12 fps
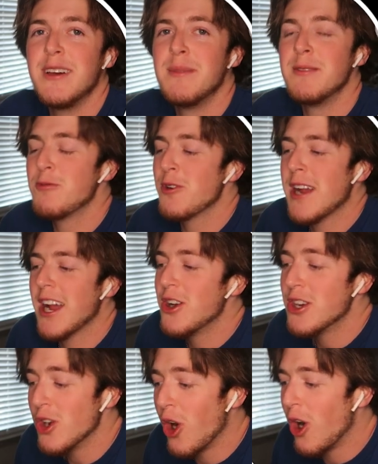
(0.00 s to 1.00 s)
him, and we're not
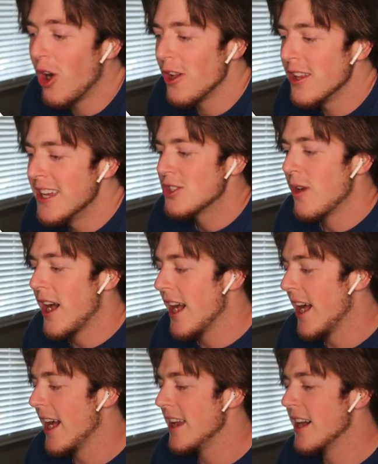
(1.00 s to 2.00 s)
good at all. So
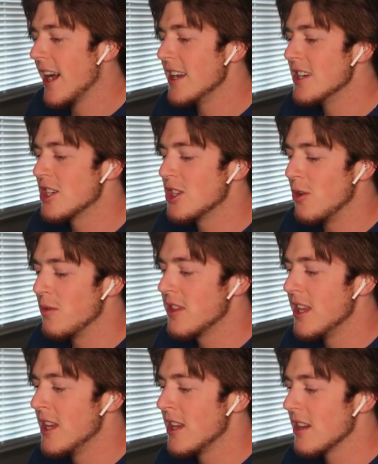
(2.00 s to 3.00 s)
I just don't
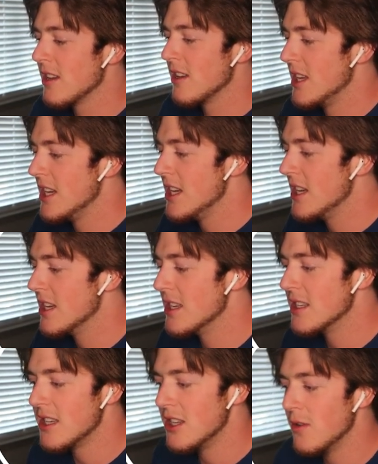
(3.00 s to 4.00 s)
think he
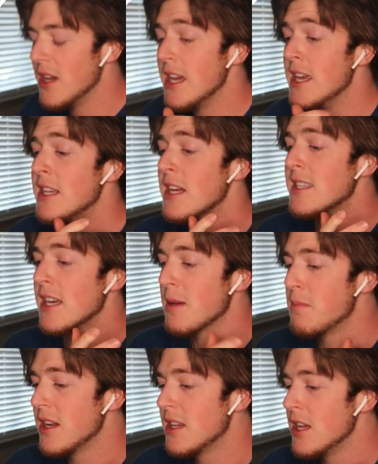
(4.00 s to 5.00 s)
is, he did sign a
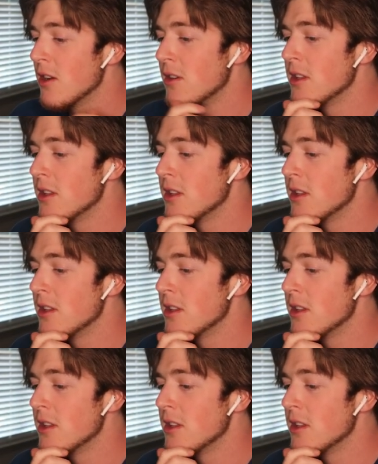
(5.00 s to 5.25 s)
big deal